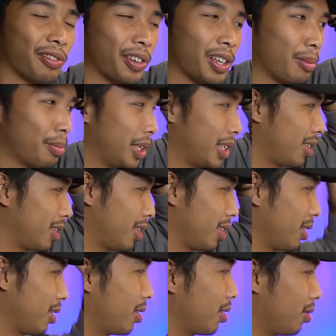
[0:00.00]
Philippines,
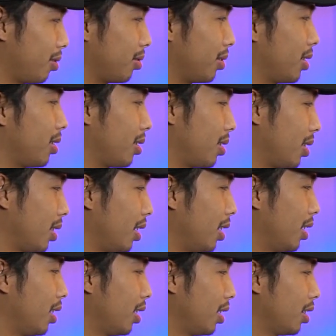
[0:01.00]
you know,
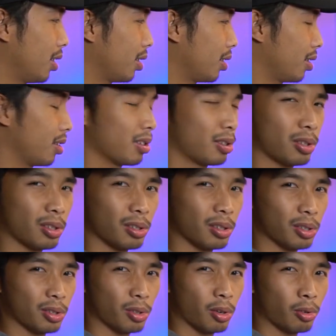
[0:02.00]
the
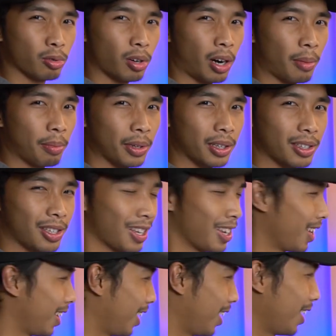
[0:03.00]
snow
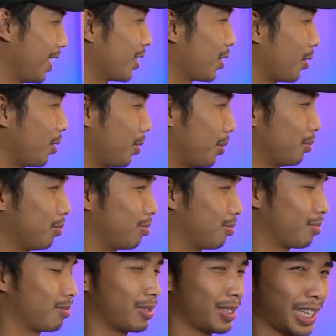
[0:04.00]
droplets. So
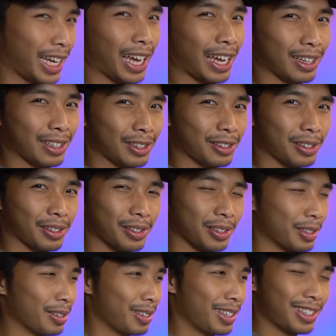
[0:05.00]
yeah,
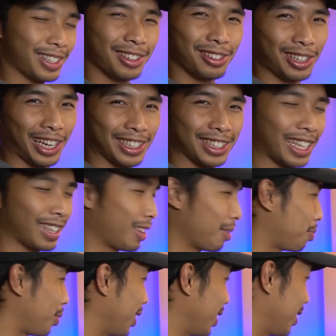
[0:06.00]
you guys get
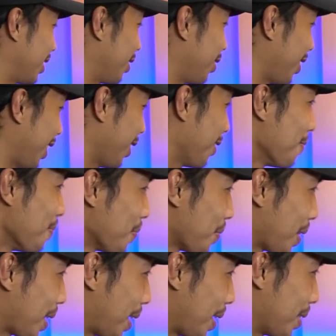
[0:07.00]
the point. Okay,
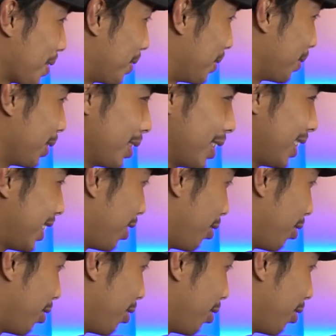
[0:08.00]
so we'll just